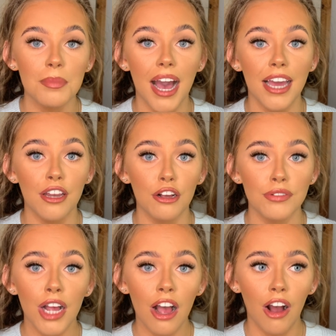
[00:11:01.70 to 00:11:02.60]
I
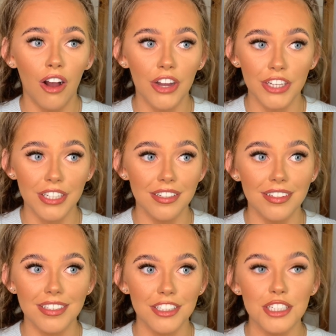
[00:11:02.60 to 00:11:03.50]
love how
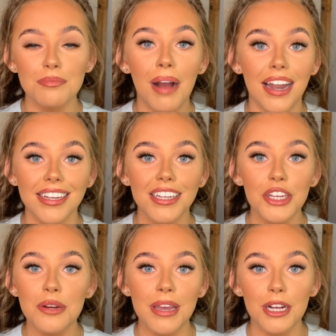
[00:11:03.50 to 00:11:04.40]
dramatic
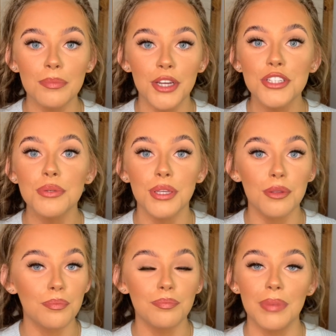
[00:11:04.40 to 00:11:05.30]
your makeup looks with
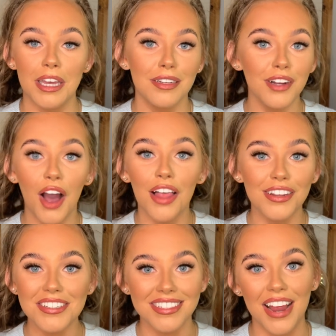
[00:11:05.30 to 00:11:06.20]
big
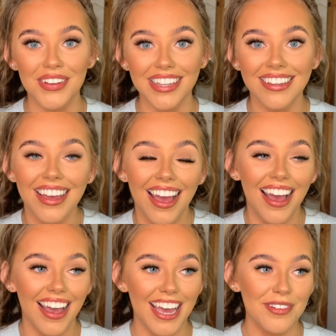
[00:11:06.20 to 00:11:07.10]
colors and everything,
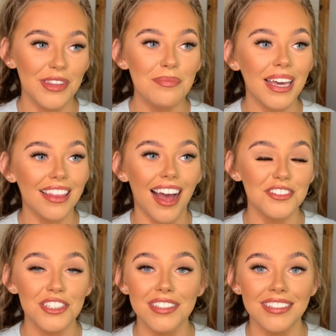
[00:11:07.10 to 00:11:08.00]
and the big
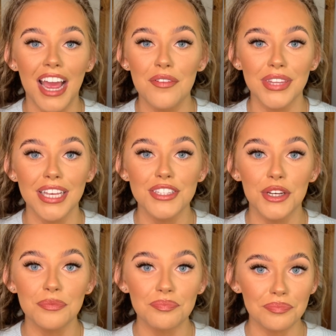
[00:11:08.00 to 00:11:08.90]
lashes and everything.
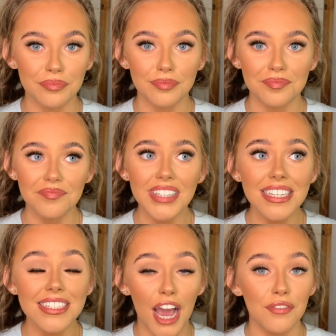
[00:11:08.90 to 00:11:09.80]
So
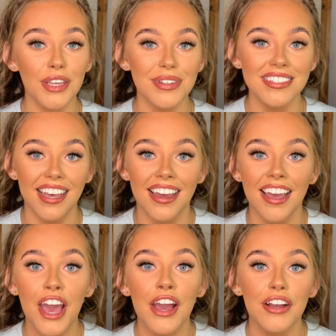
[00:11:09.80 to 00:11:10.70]
definitely would say
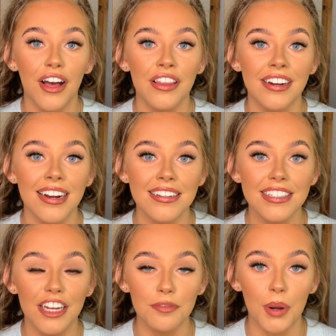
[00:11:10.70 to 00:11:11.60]
color
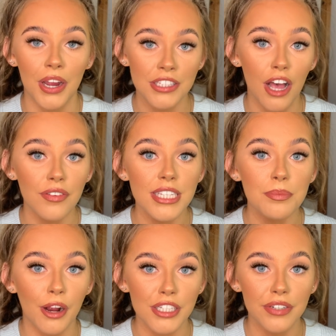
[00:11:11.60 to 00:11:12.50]
instead of browns. Obviously
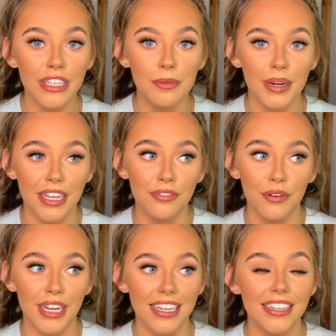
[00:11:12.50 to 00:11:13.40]
browns are really pretty
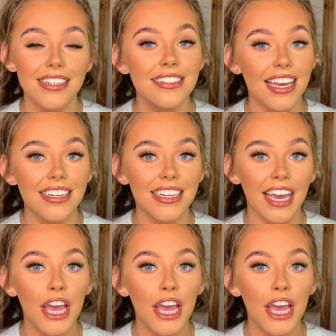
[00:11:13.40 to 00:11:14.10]
for like day to day,